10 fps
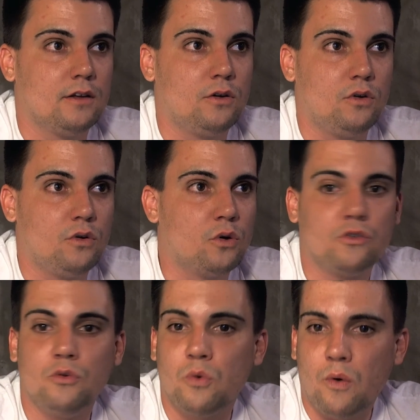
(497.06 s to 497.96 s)
Core
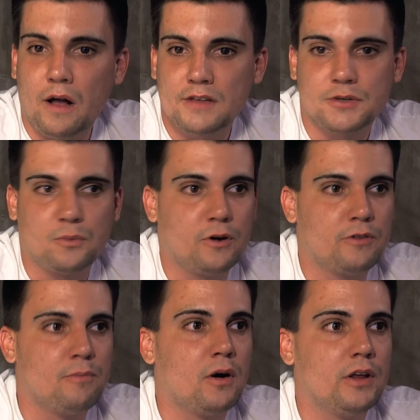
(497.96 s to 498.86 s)
2 quads are
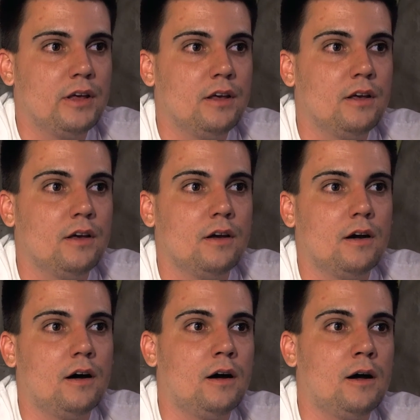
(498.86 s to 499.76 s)
worth money.
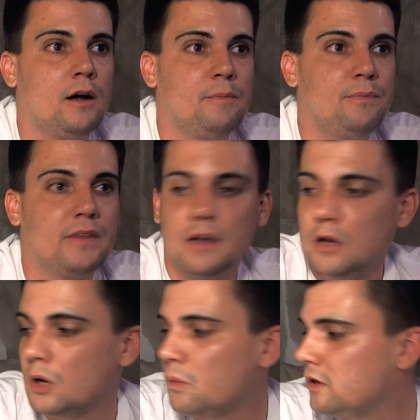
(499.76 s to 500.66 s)

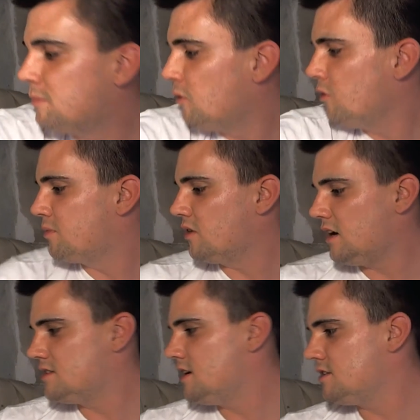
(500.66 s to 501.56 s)
When you pull the
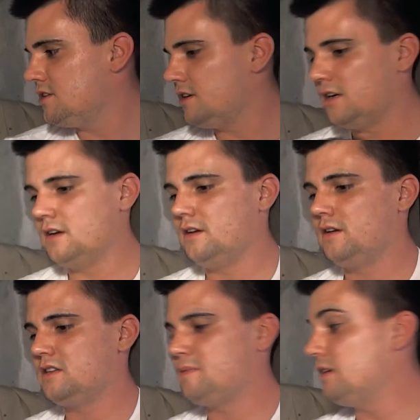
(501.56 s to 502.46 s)
processor,
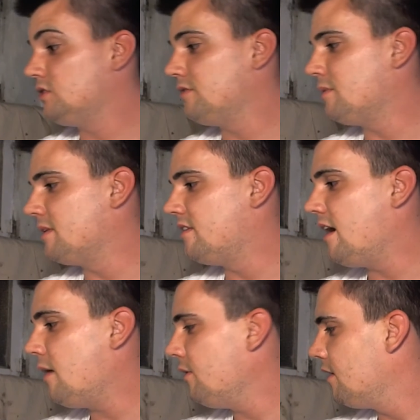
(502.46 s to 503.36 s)
especially from a
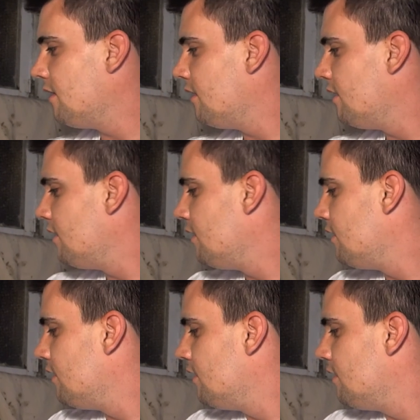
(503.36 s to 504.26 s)
tower,
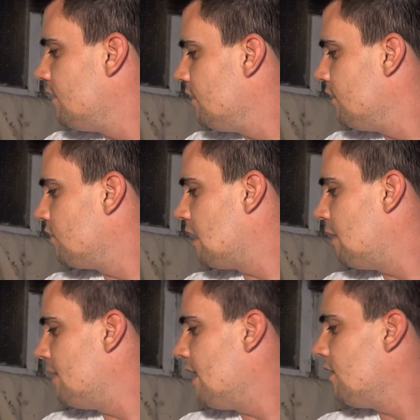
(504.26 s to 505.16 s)
it'll come
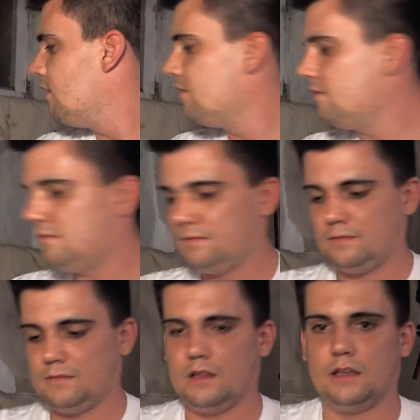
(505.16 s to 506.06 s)
out
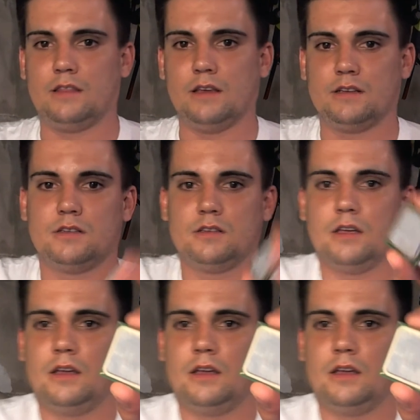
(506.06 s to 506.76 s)
like this.